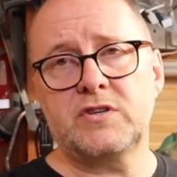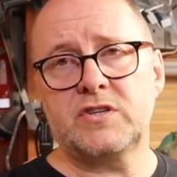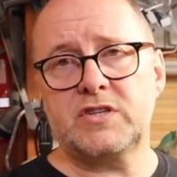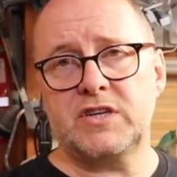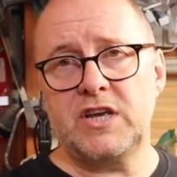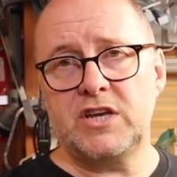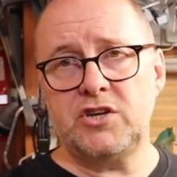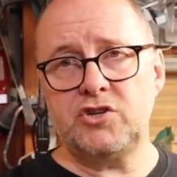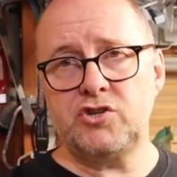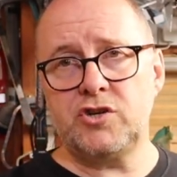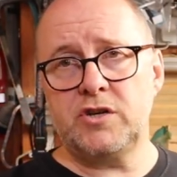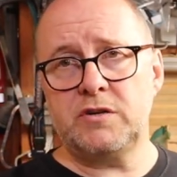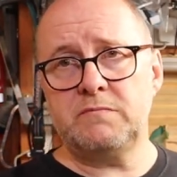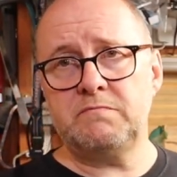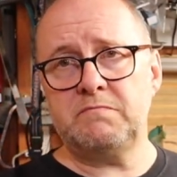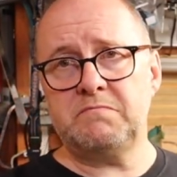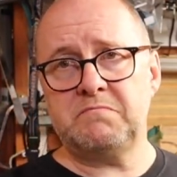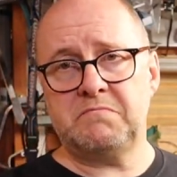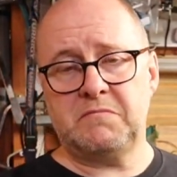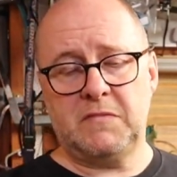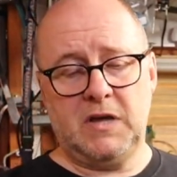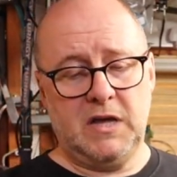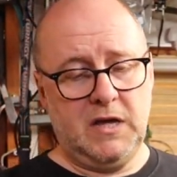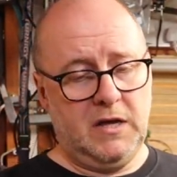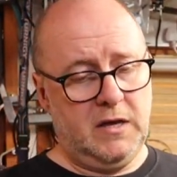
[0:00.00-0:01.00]
station,
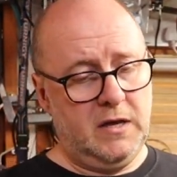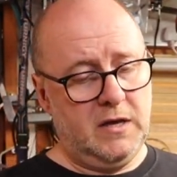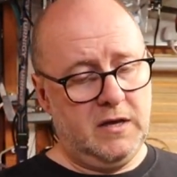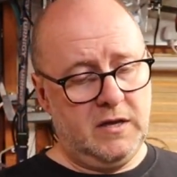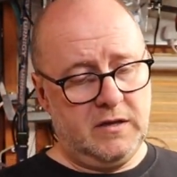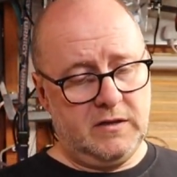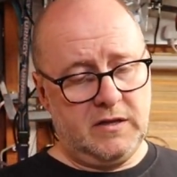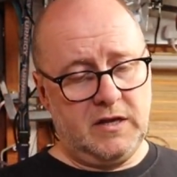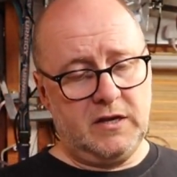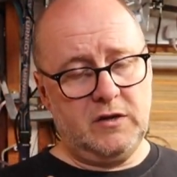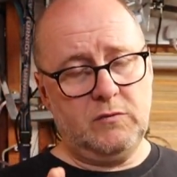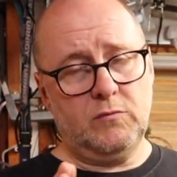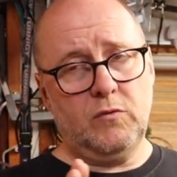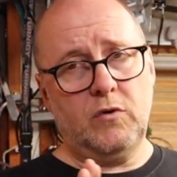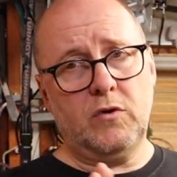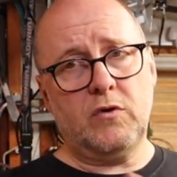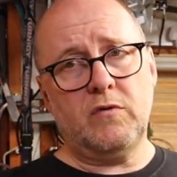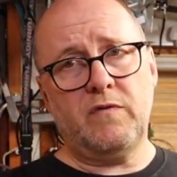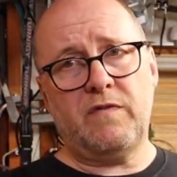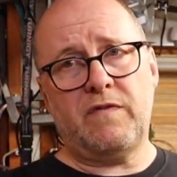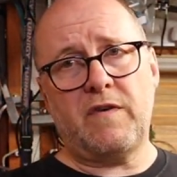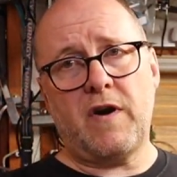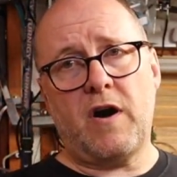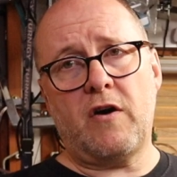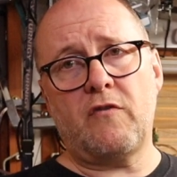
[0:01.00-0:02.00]
then you won't go
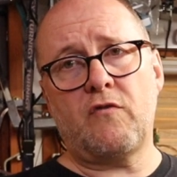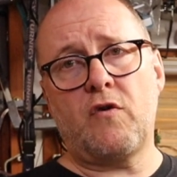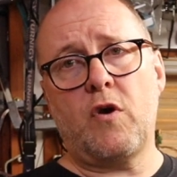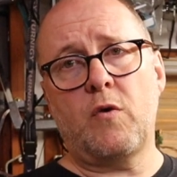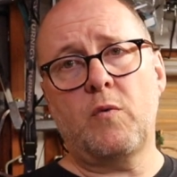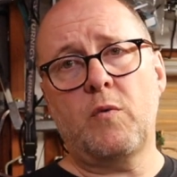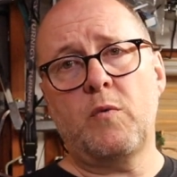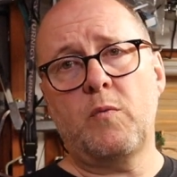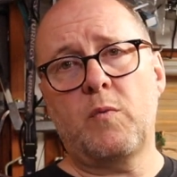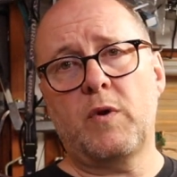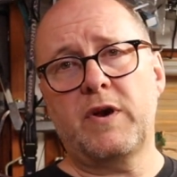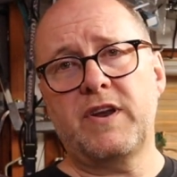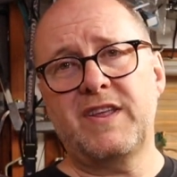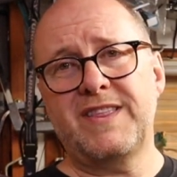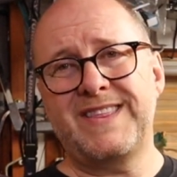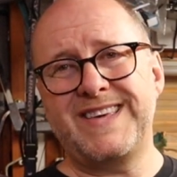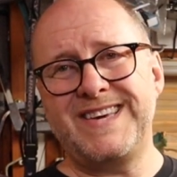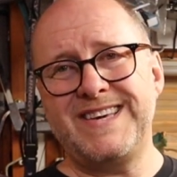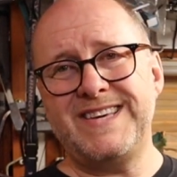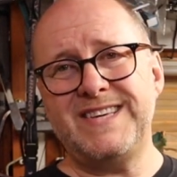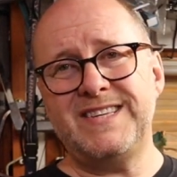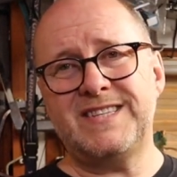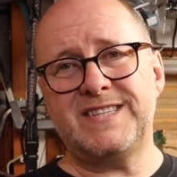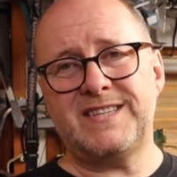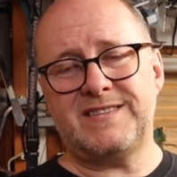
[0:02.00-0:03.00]
far wrong with one of
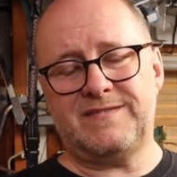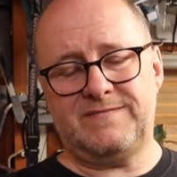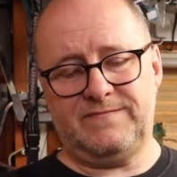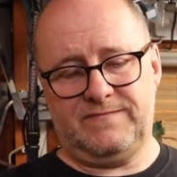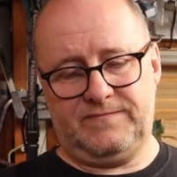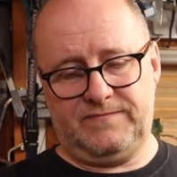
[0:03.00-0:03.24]
these.